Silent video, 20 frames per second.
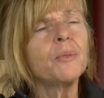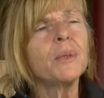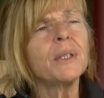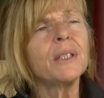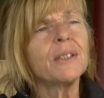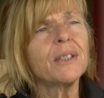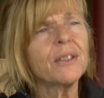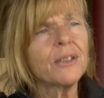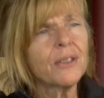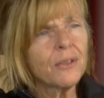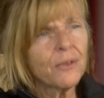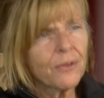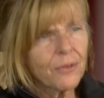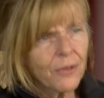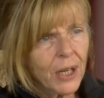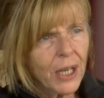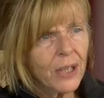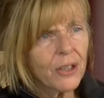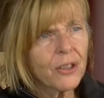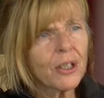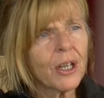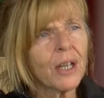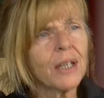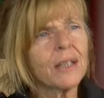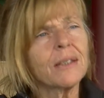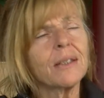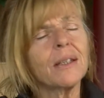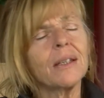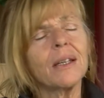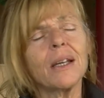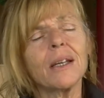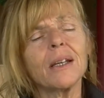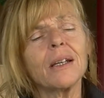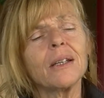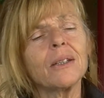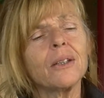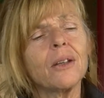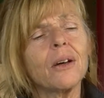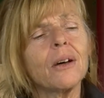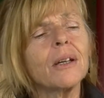been disenfranchised and had a
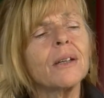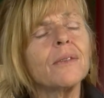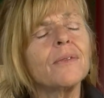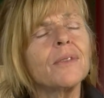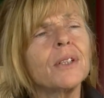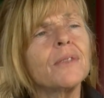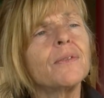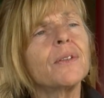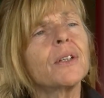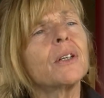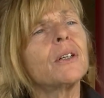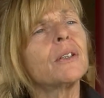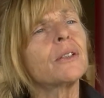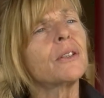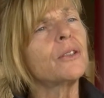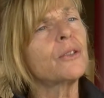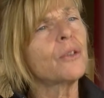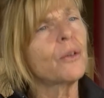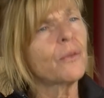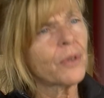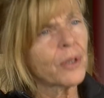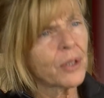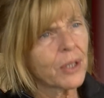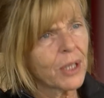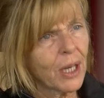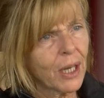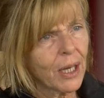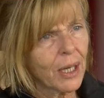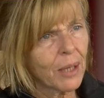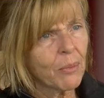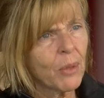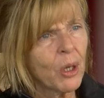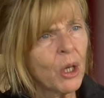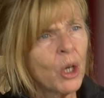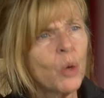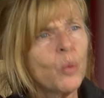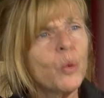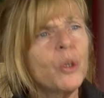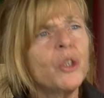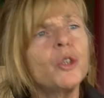lot of difficulties over time,
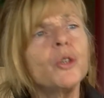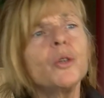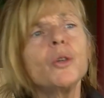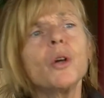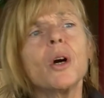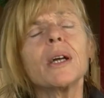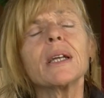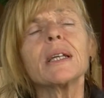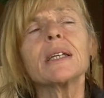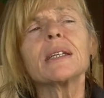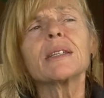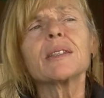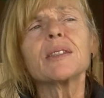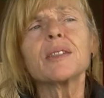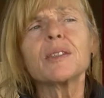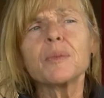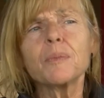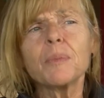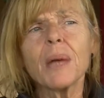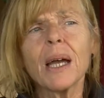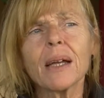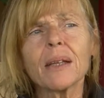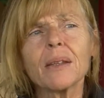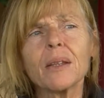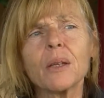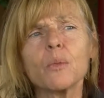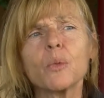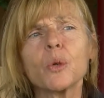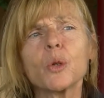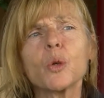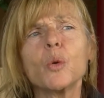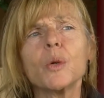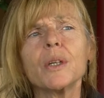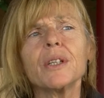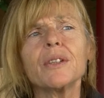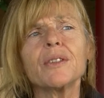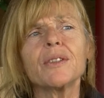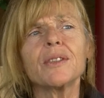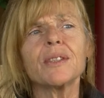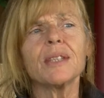we do not expect that we're
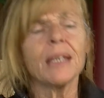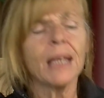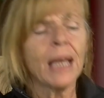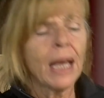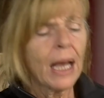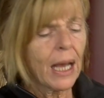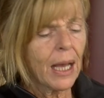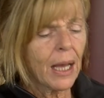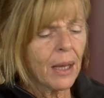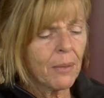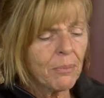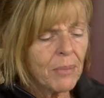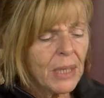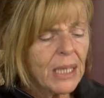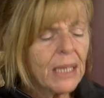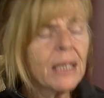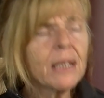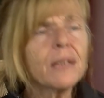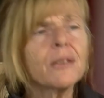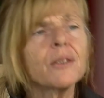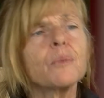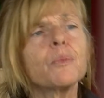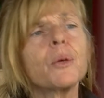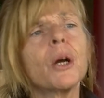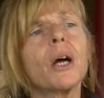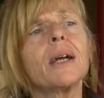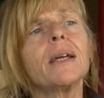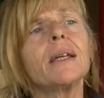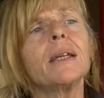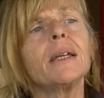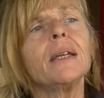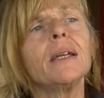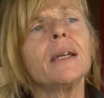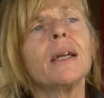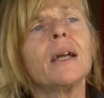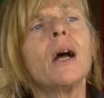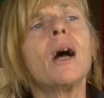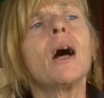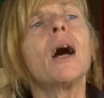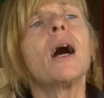going to see immediate sobriety,
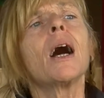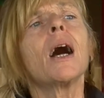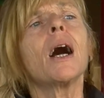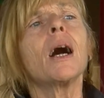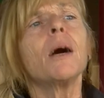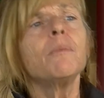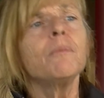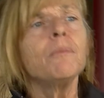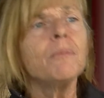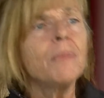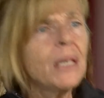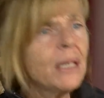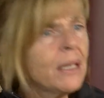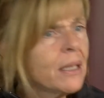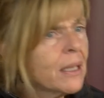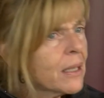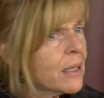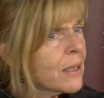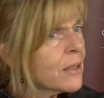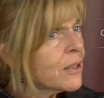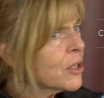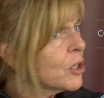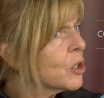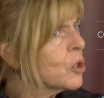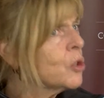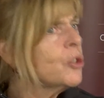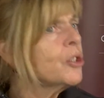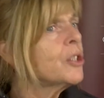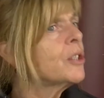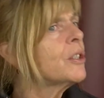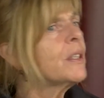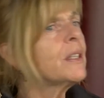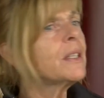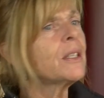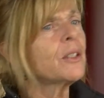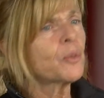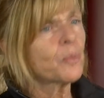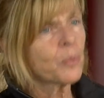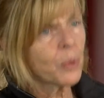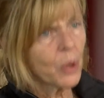immediate solution to
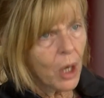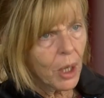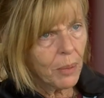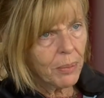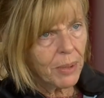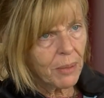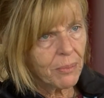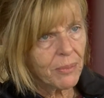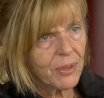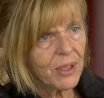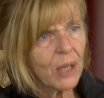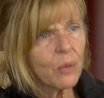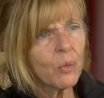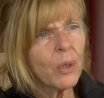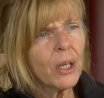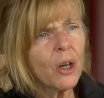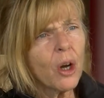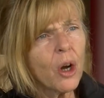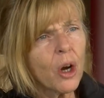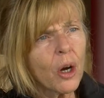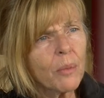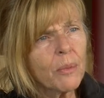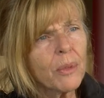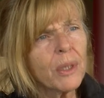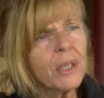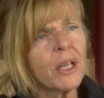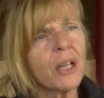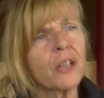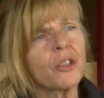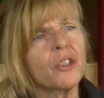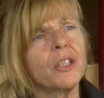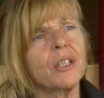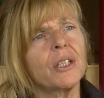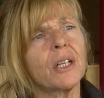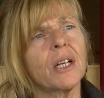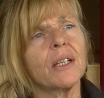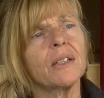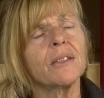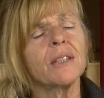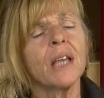these problems. And what harm reduction
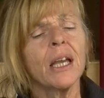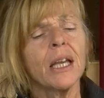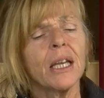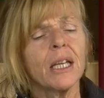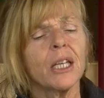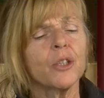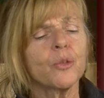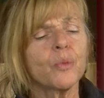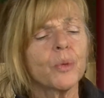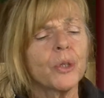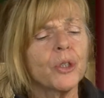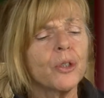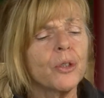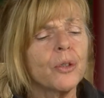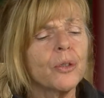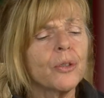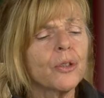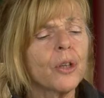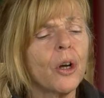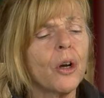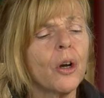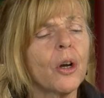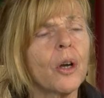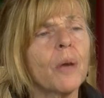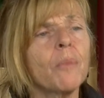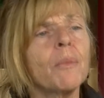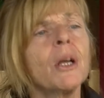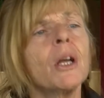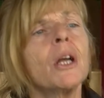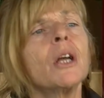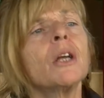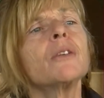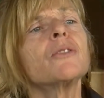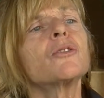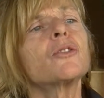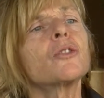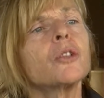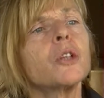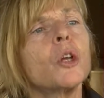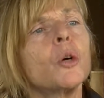does is reduce harm
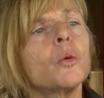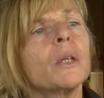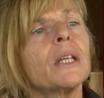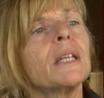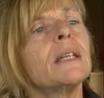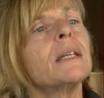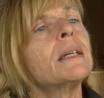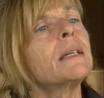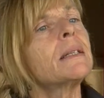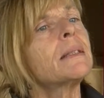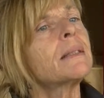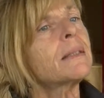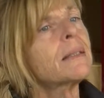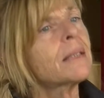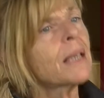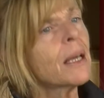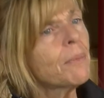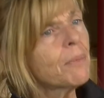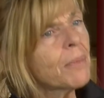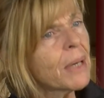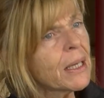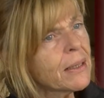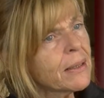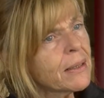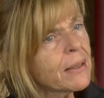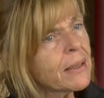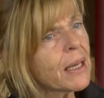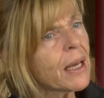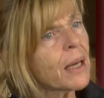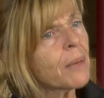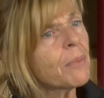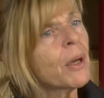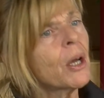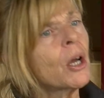slowly, step by step,